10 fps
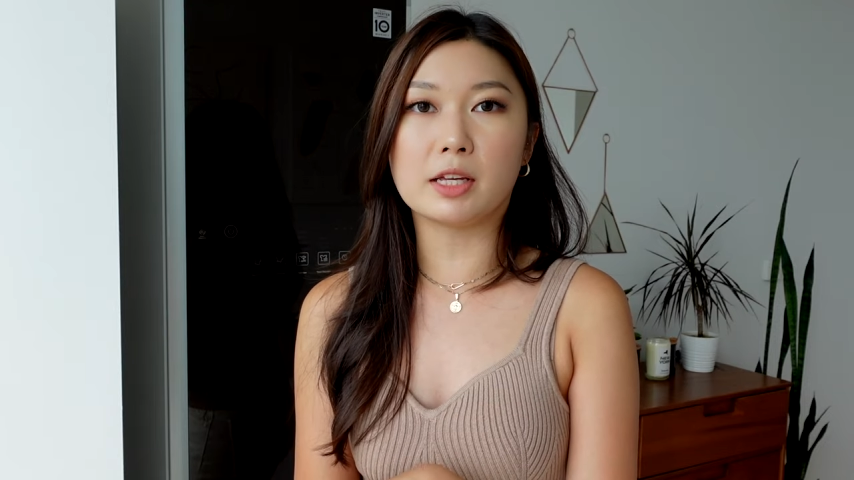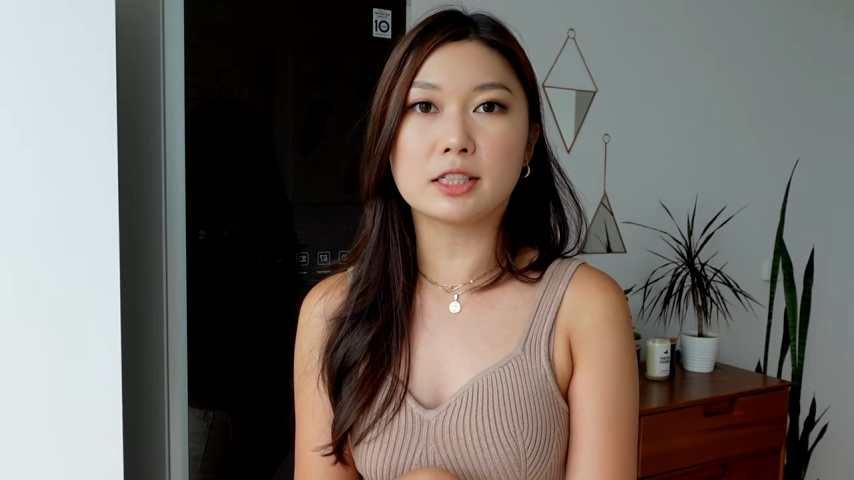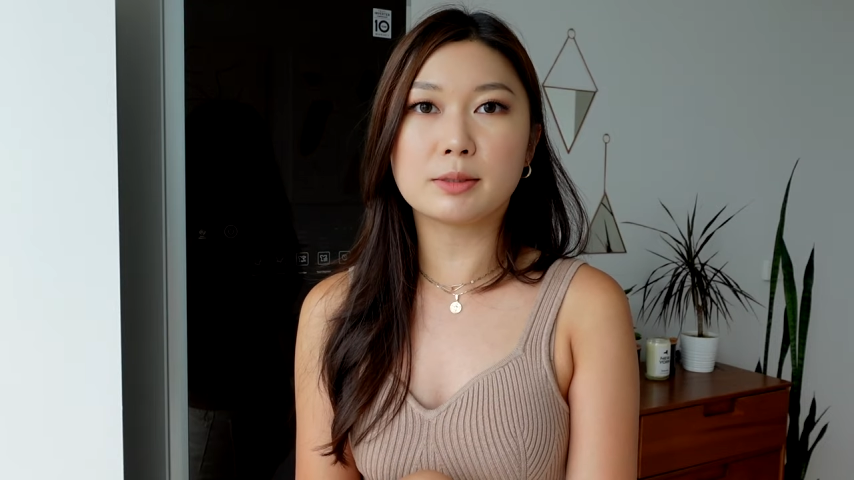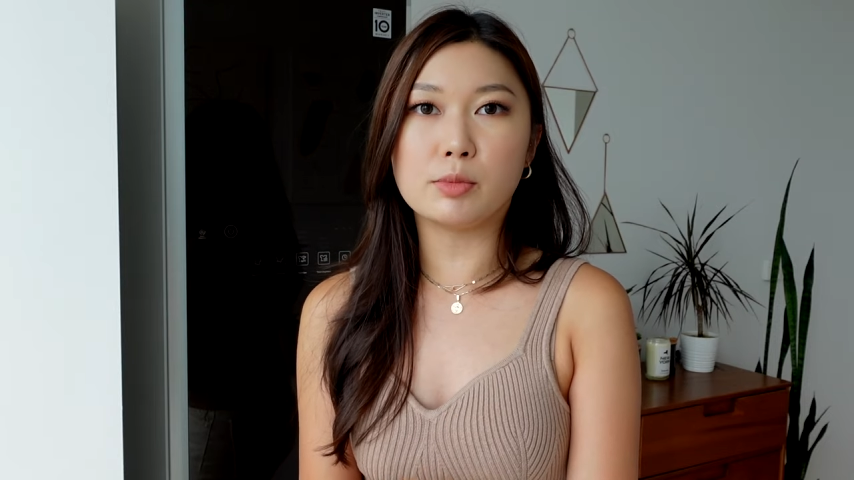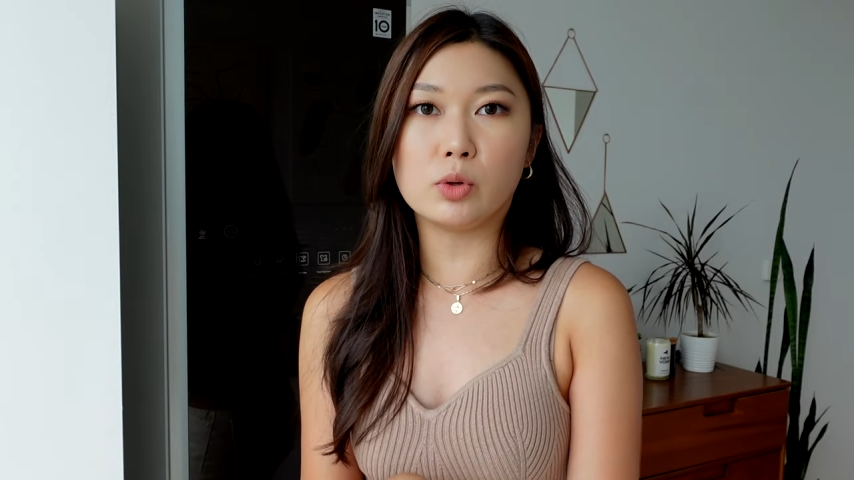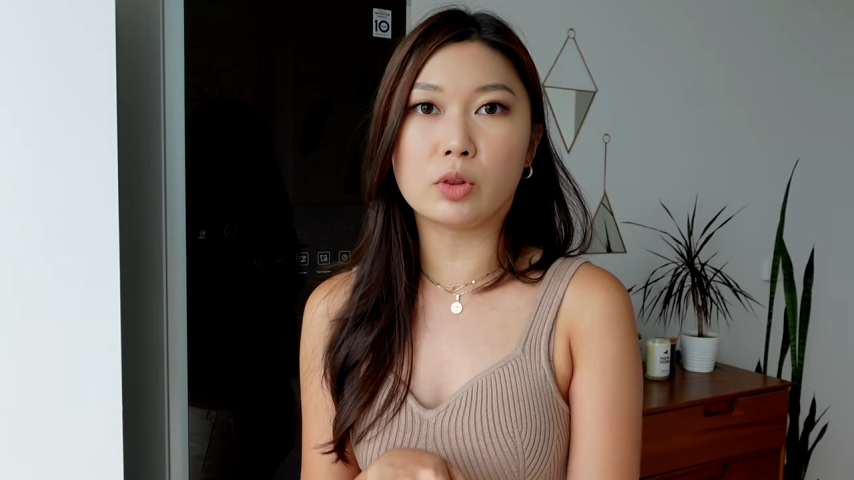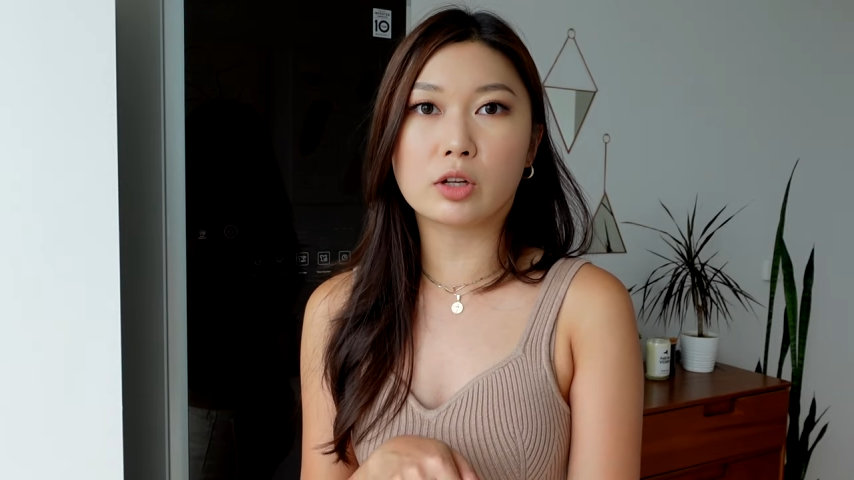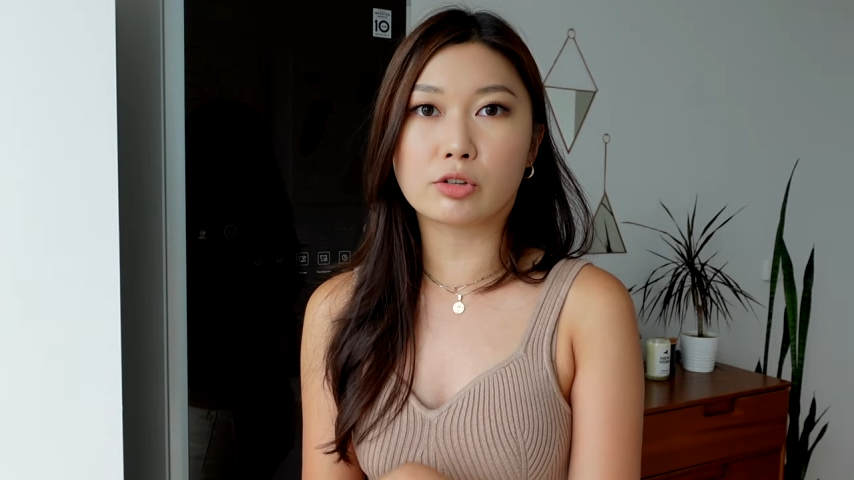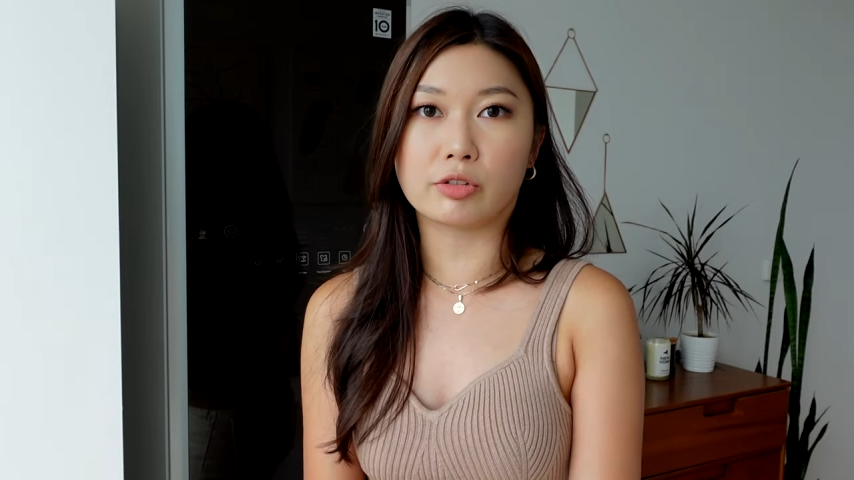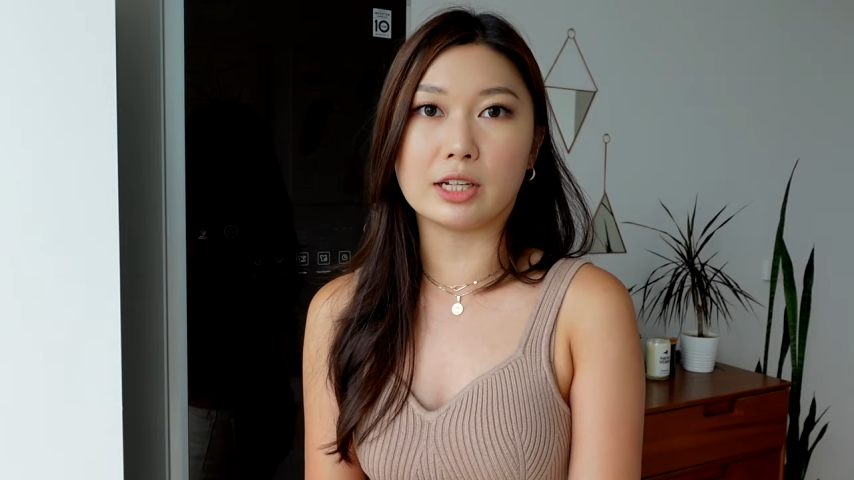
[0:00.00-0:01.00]
and smooth
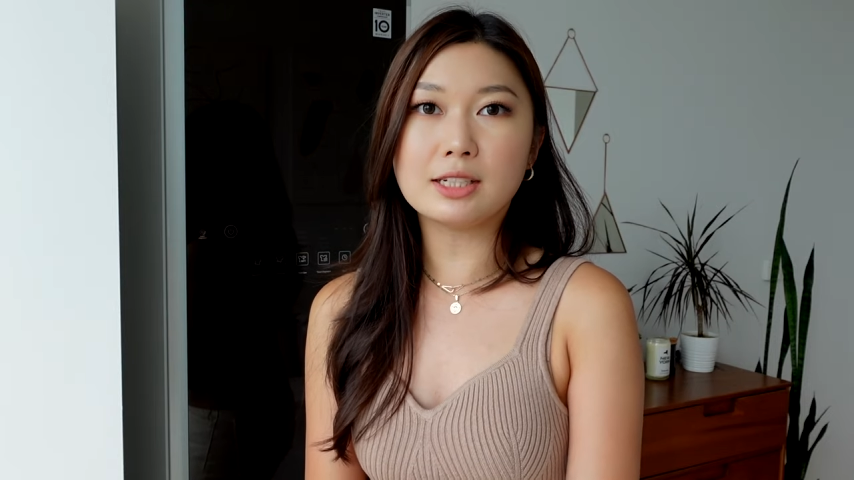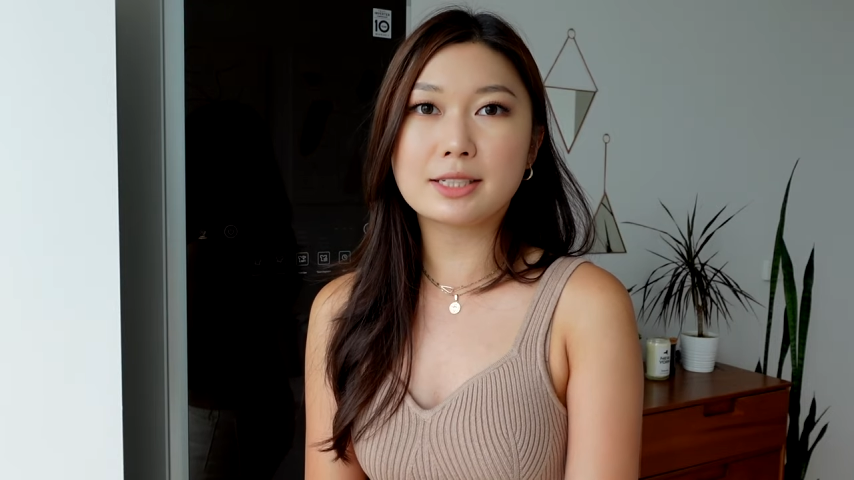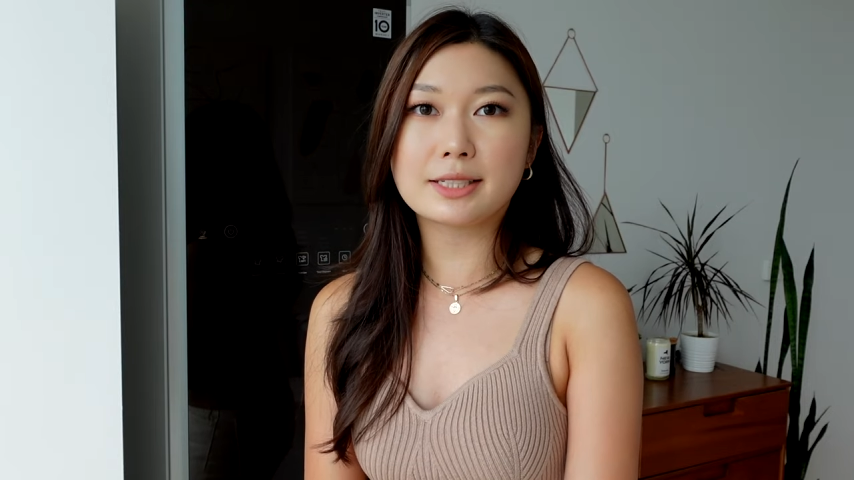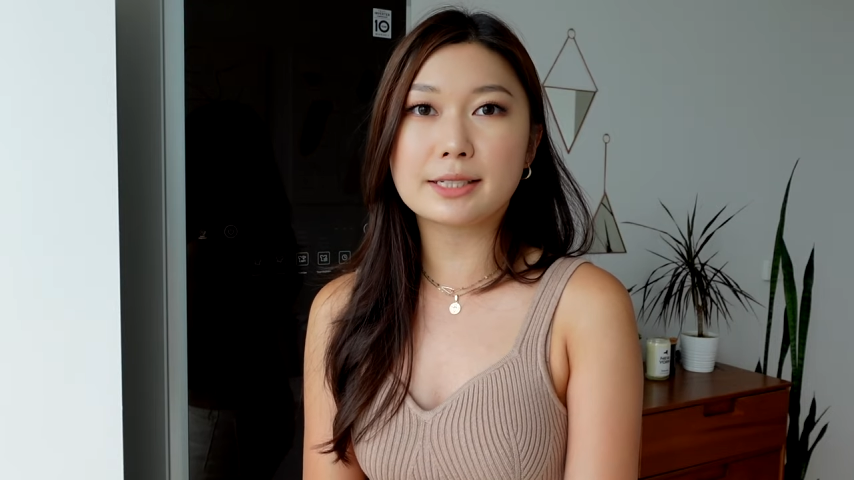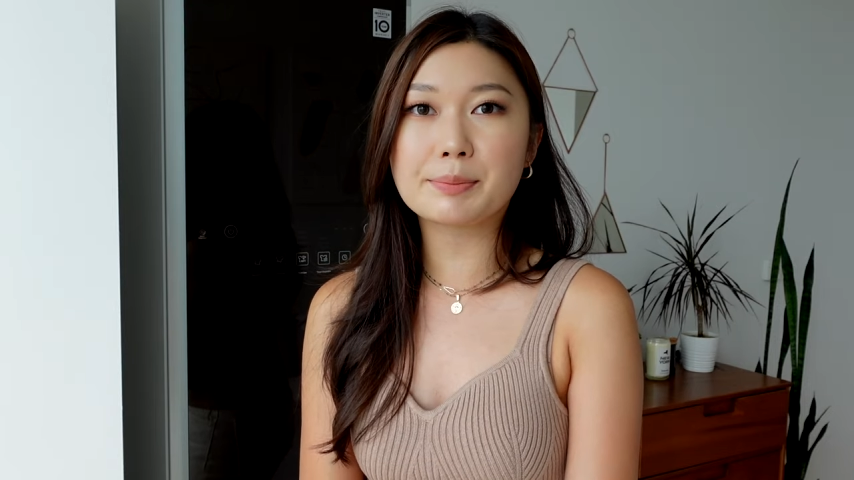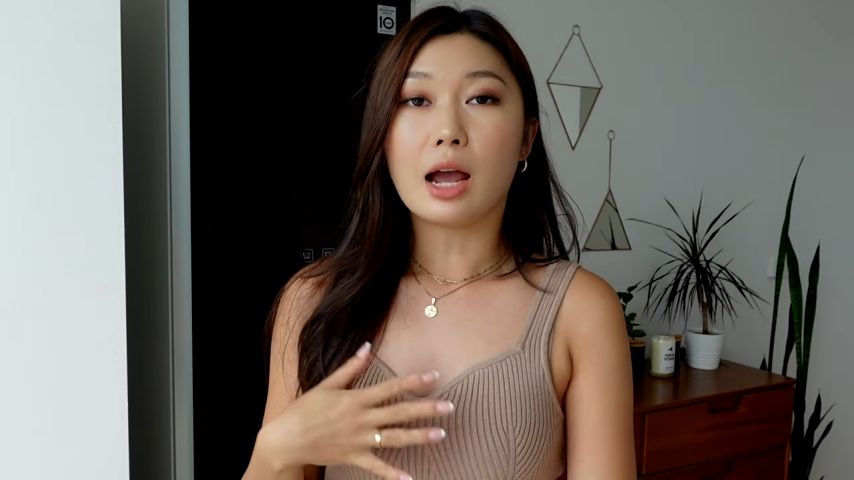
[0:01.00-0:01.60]
crease.